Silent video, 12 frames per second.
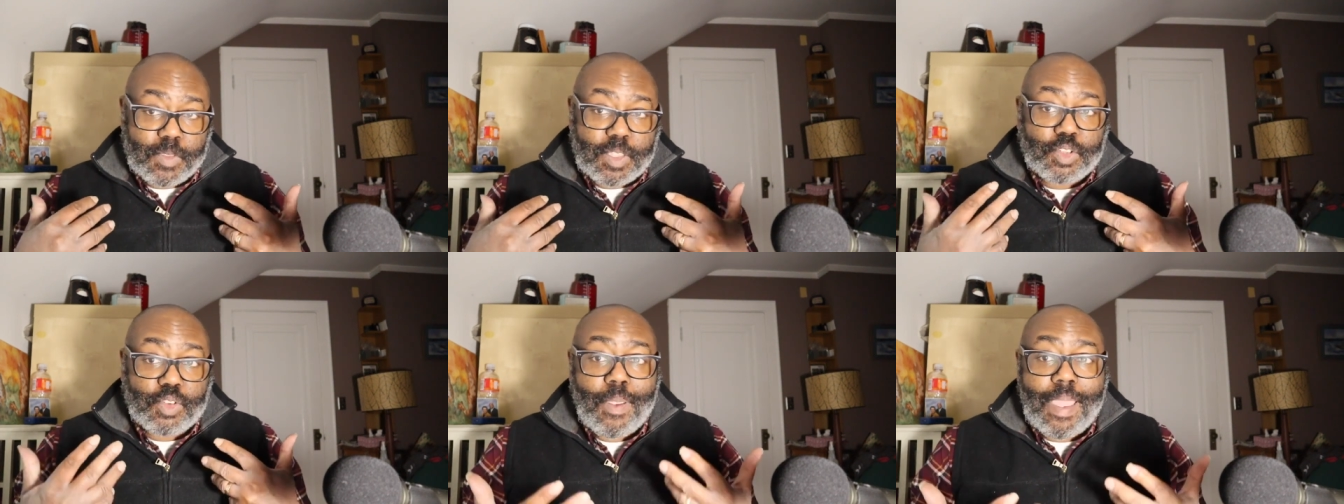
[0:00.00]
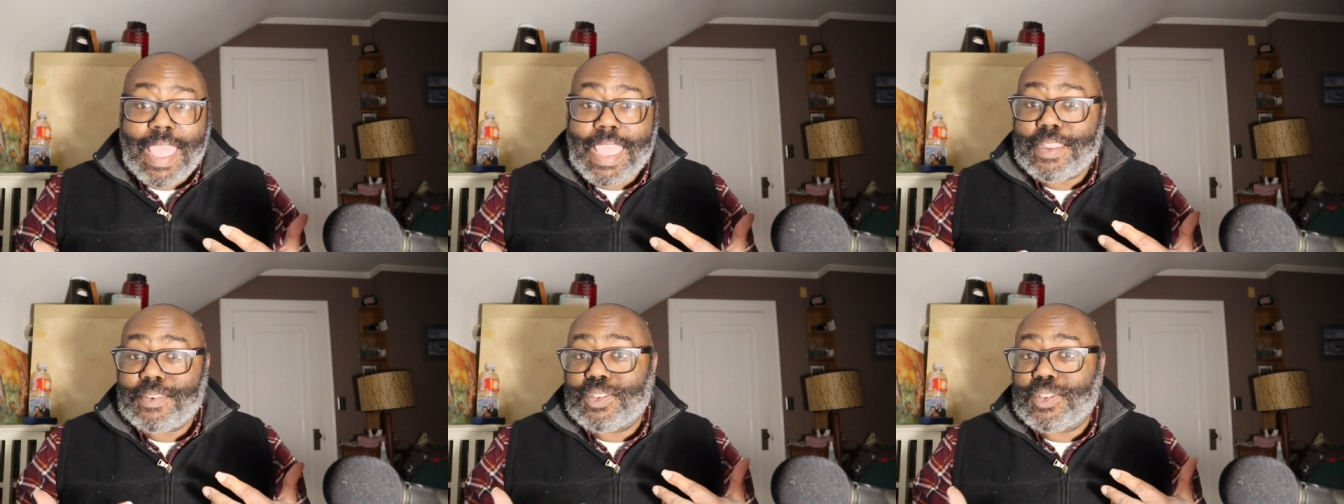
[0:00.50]
to
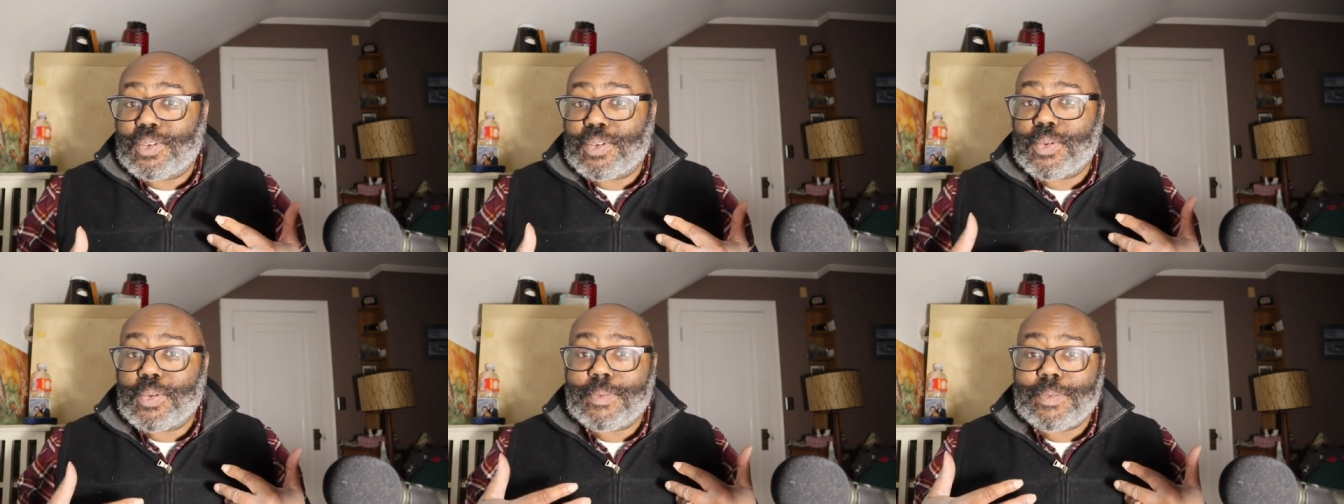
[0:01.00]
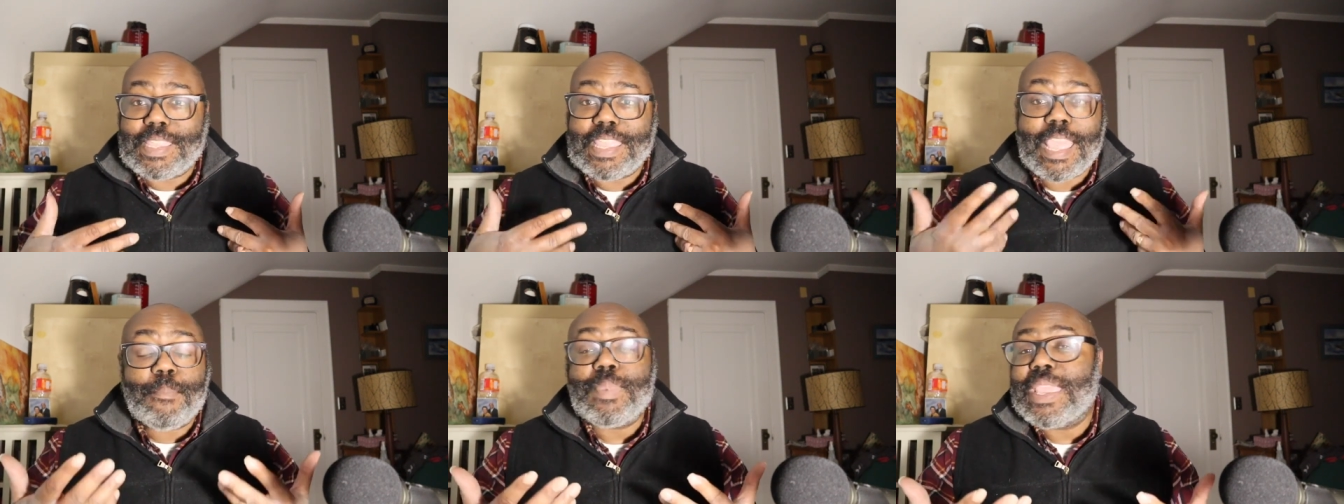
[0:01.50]
try to
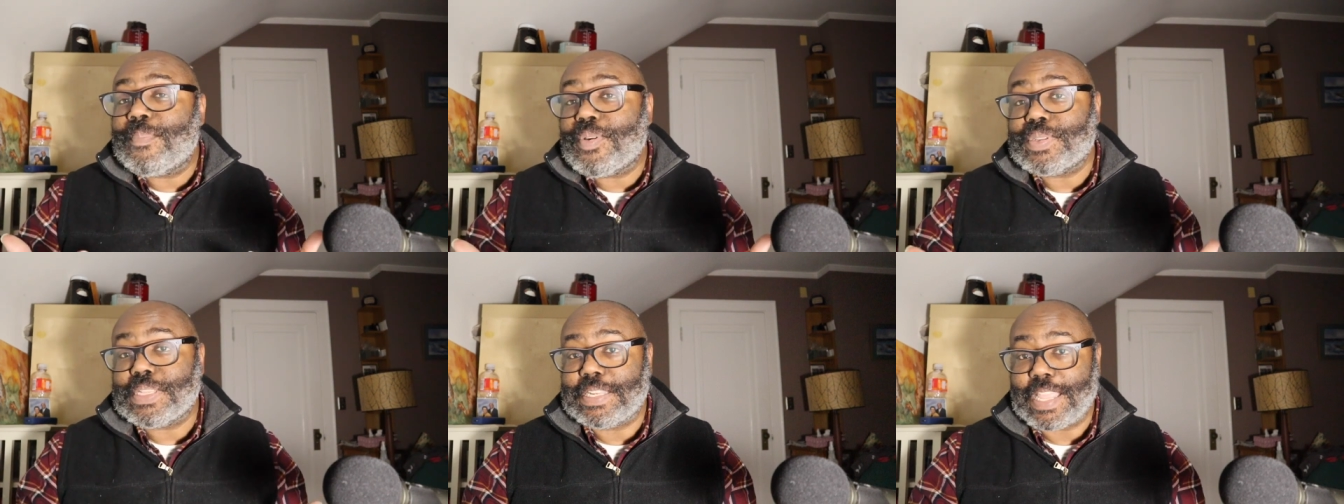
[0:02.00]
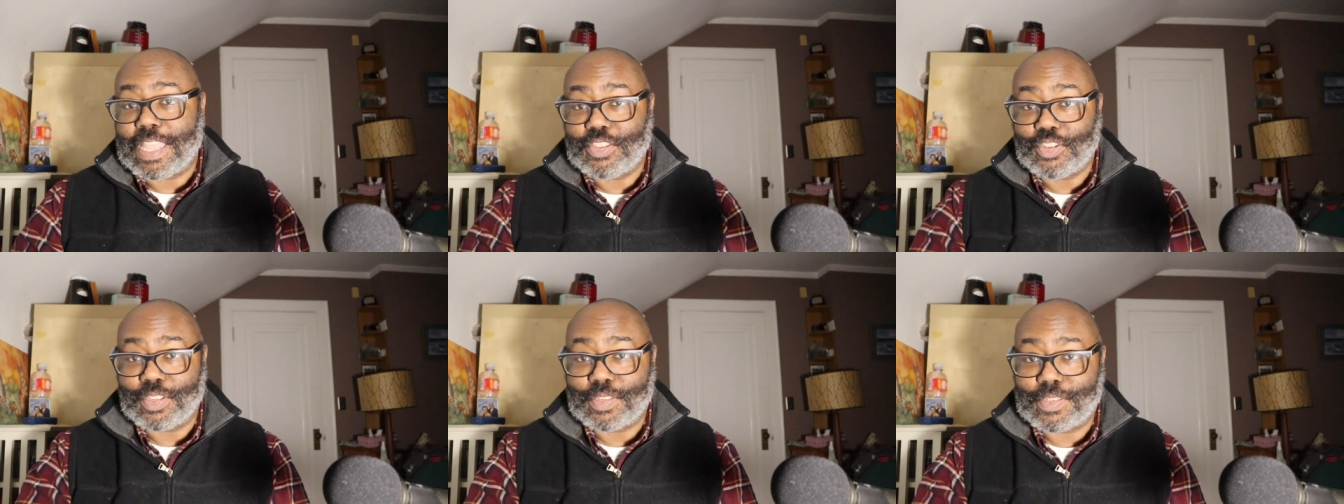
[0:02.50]
get people's
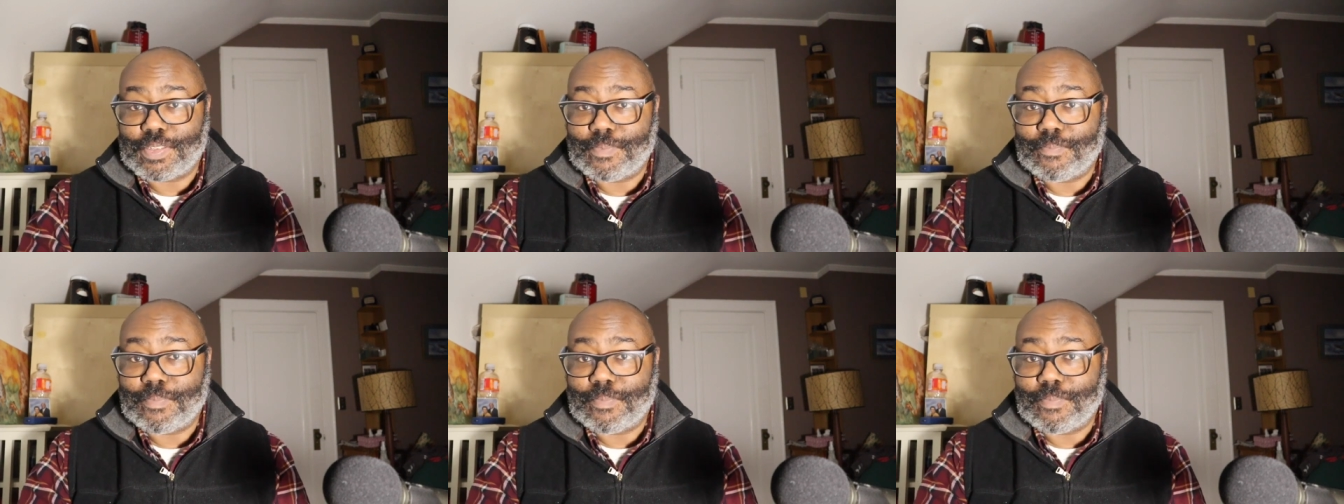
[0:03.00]
attention,